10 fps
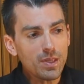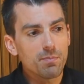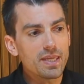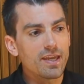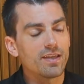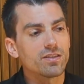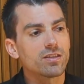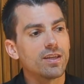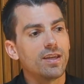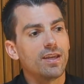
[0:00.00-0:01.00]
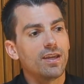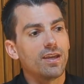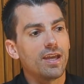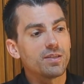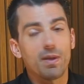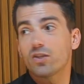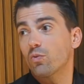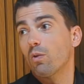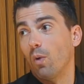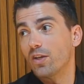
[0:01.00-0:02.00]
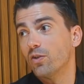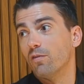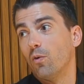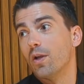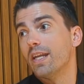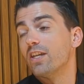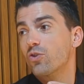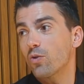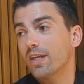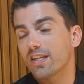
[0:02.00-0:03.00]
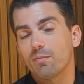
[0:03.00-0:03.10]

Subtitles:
Because as much as we want to avoid injury,